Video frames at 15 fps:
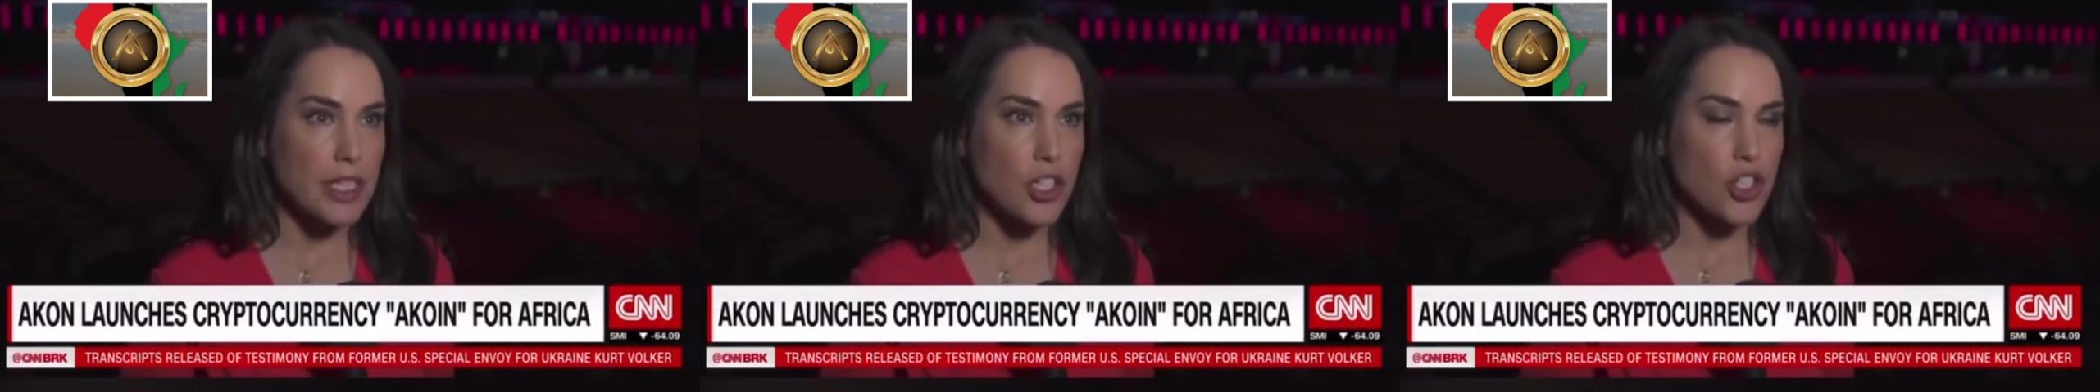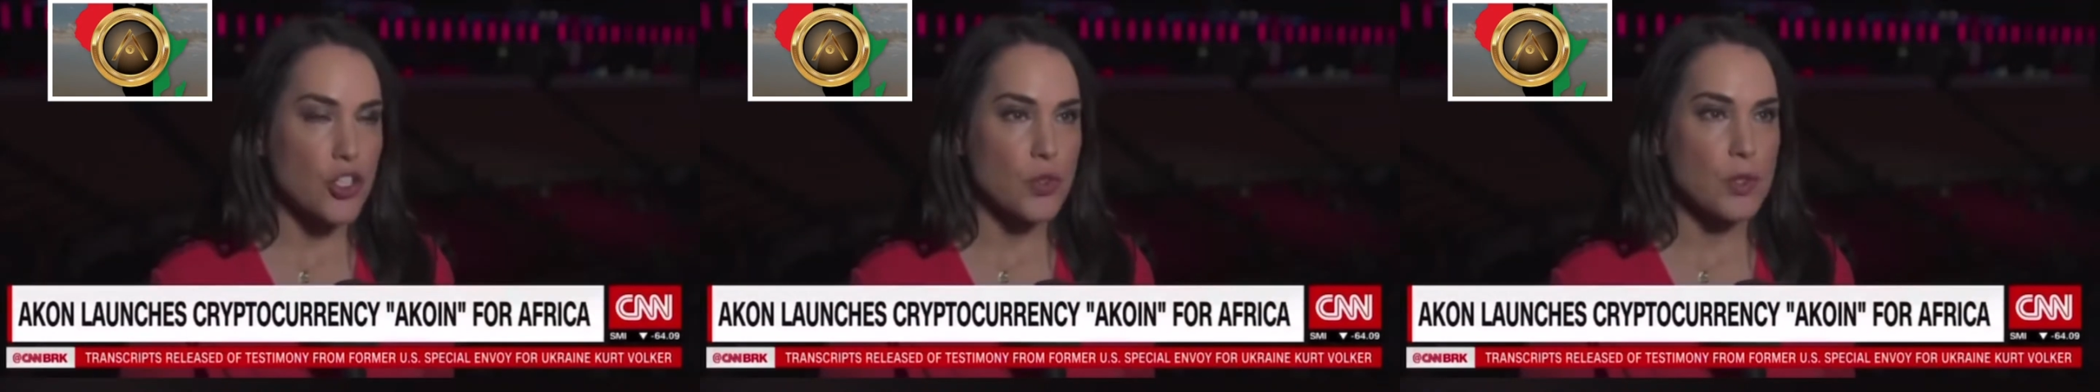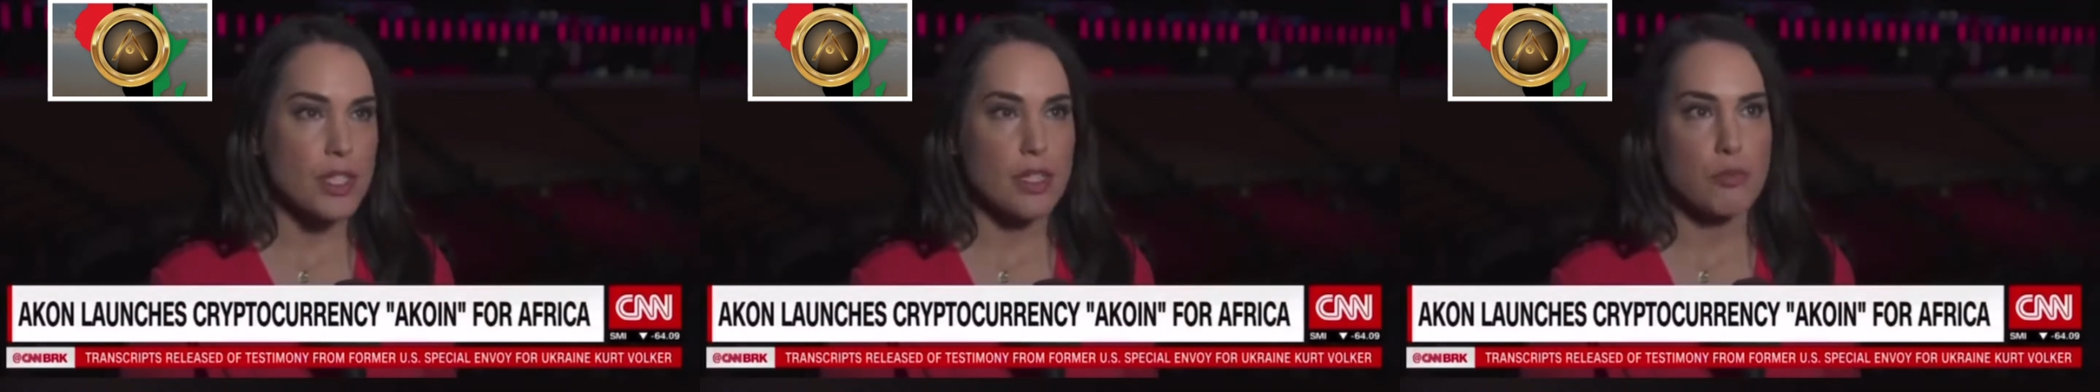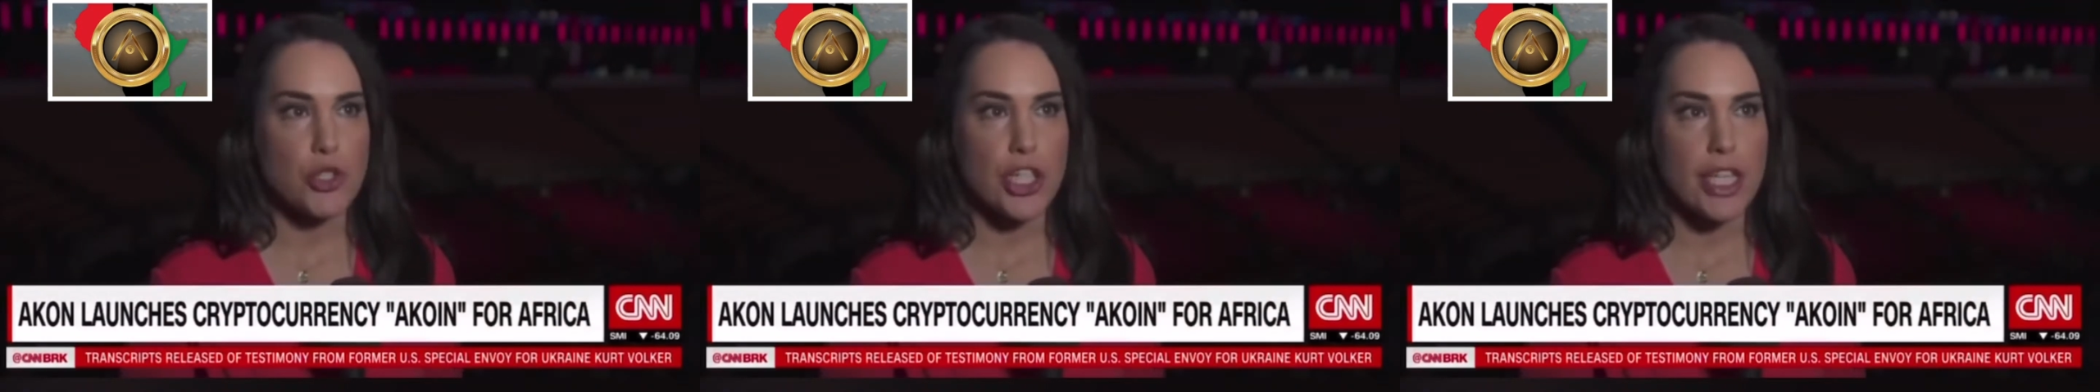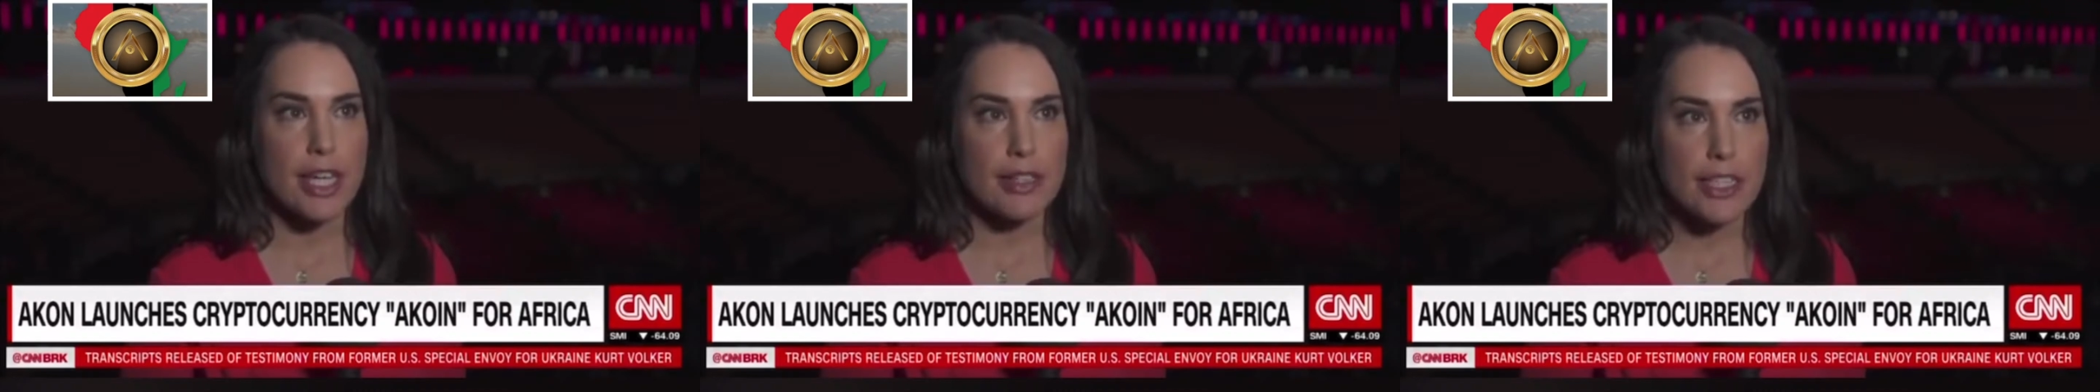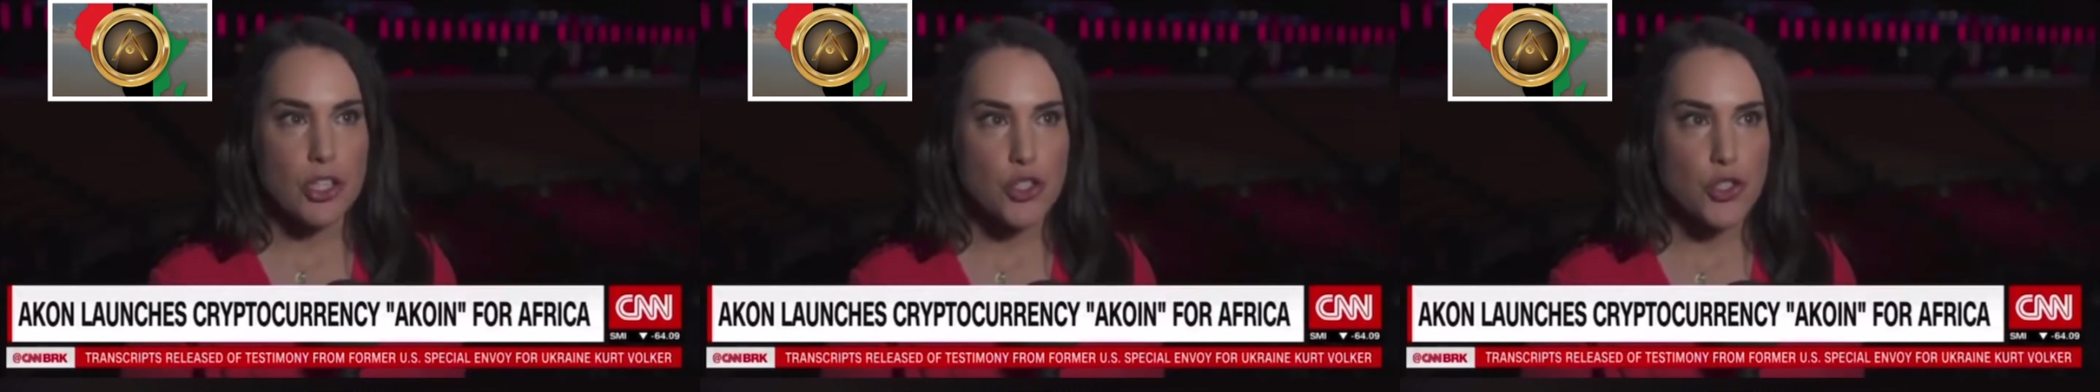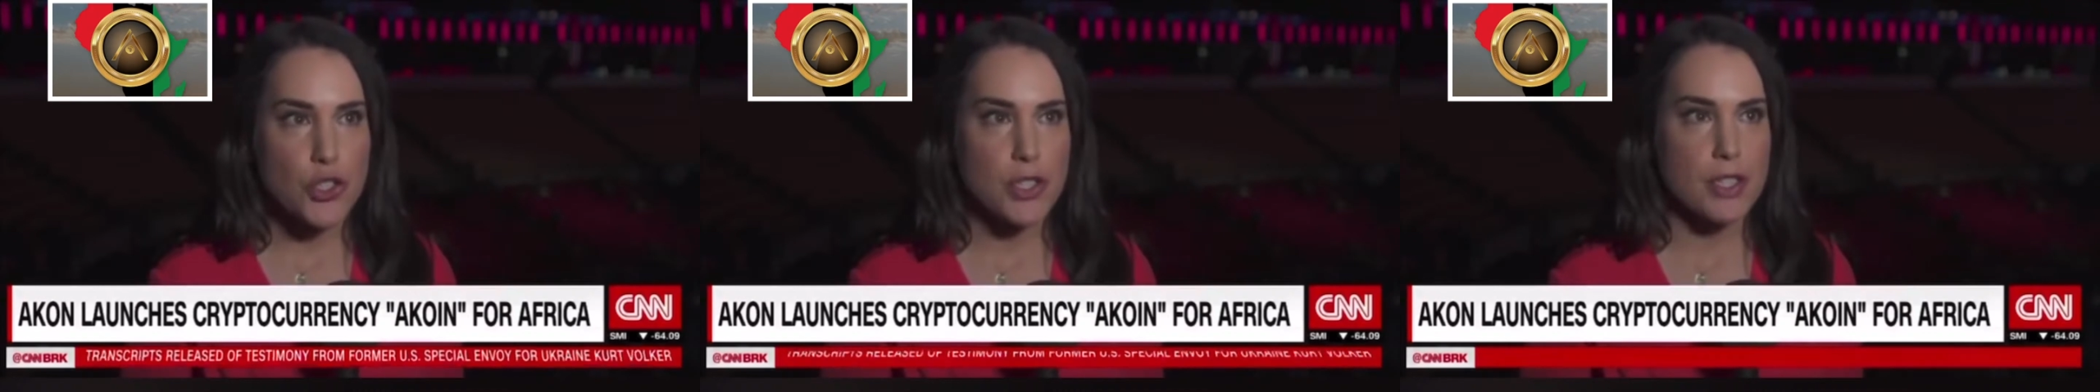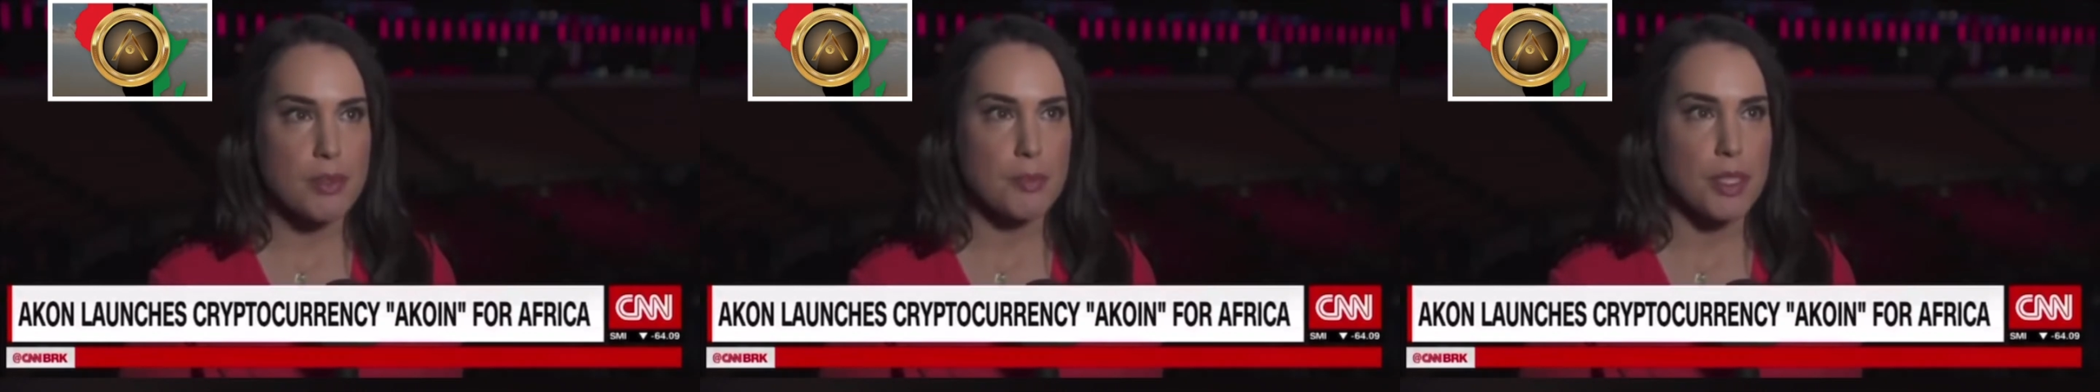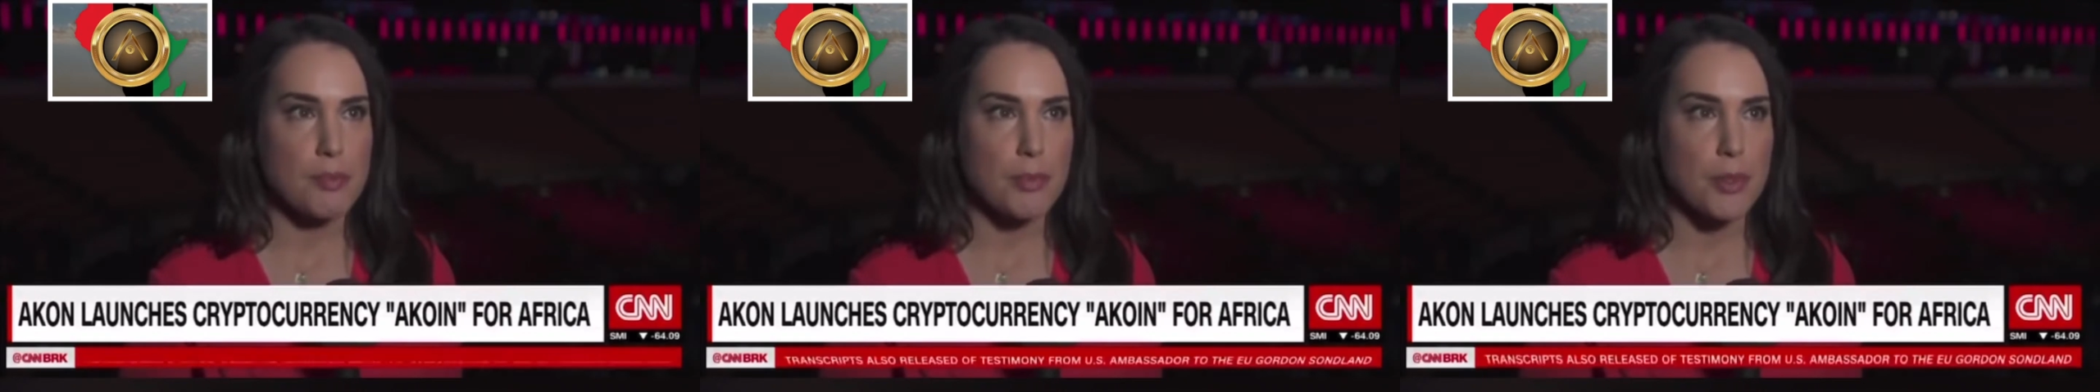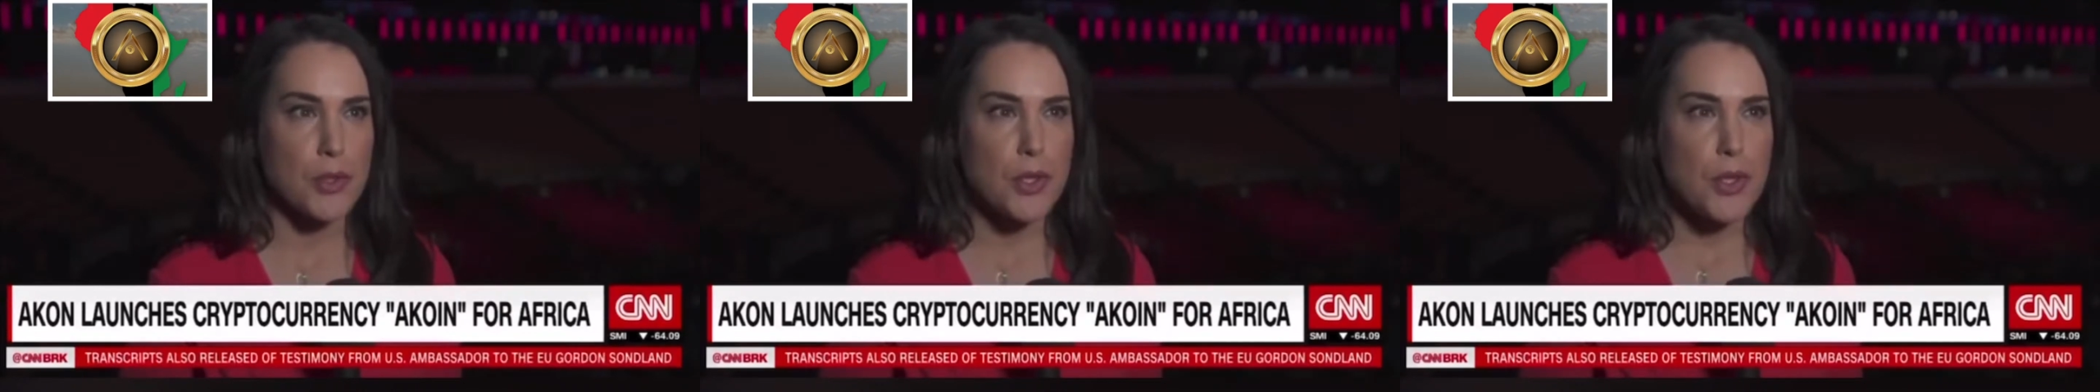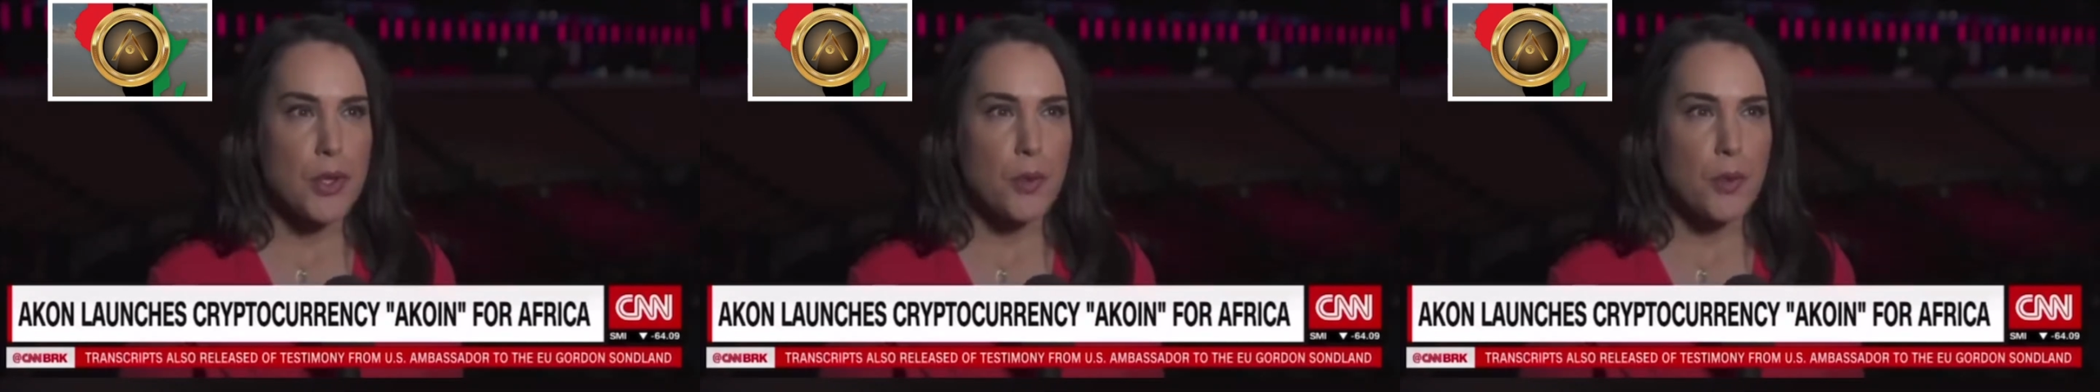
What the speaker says: issues like bringing electricity to people.